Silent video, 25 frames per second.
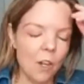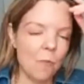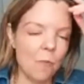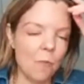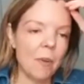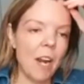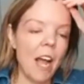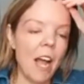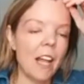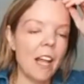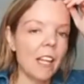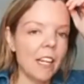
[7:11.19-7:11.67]

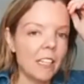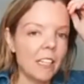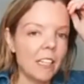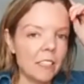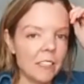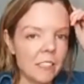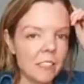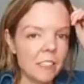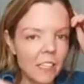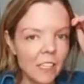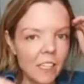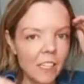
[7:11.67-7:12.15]
But I like
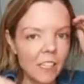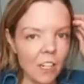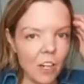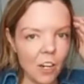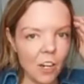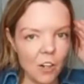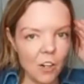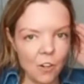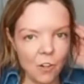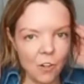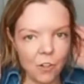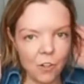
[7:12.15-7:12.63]

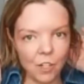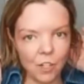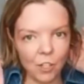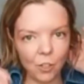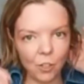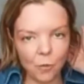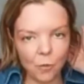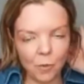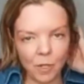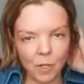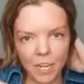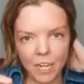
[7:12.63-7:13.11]
silicone
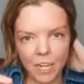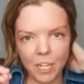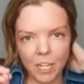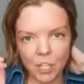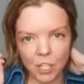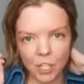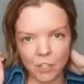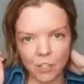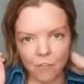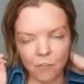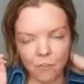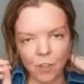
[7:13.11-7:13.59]

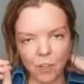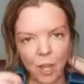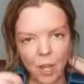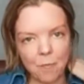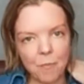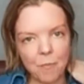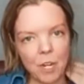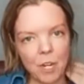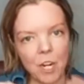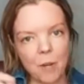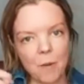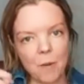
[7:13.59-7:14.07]
lubrication for
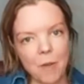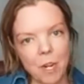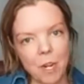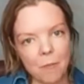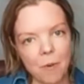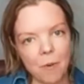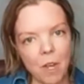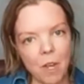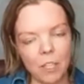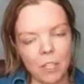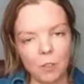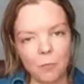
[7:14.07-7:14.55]
that
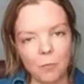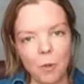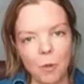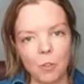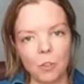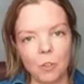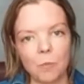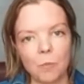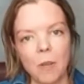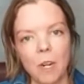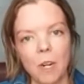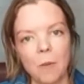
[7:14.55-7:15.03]
perimenopause,
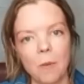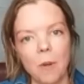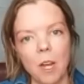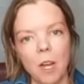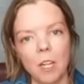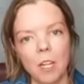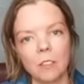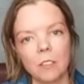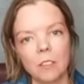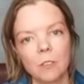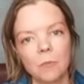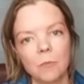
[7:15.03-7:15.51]

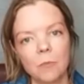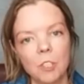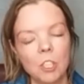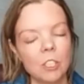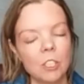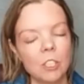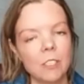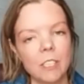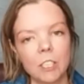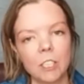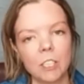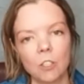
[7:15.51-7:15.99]
postmenopause. It
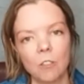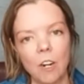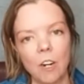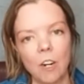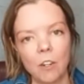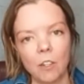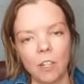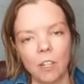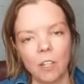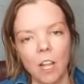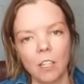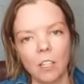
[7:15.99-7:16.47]
just sticks
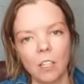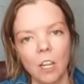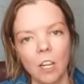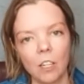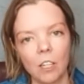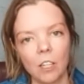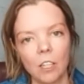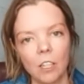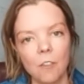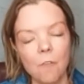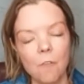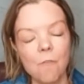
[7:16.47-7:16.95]
around a lot
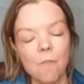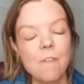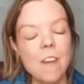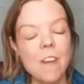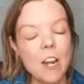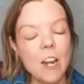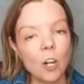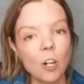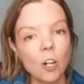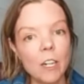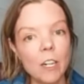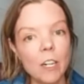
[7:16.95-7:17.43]
longer.
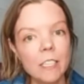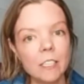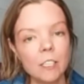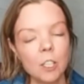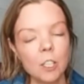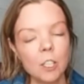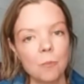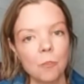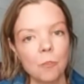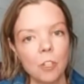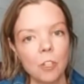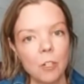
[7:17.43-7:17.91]
Very
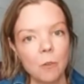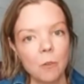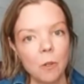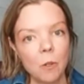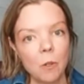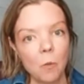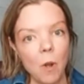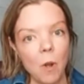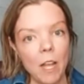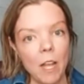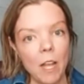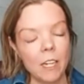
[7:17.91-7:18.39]
slippery
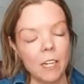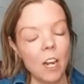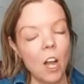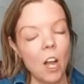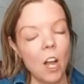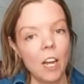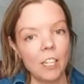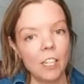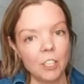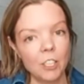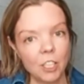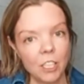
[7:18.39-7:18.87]
when wet.
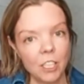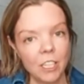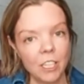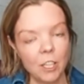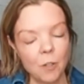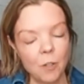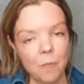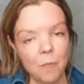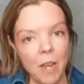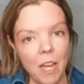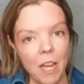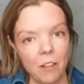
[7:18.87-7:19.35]
Caution in
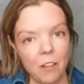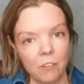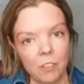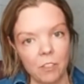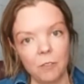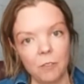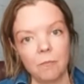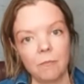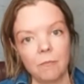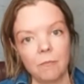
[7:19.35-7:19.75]
the bathroom.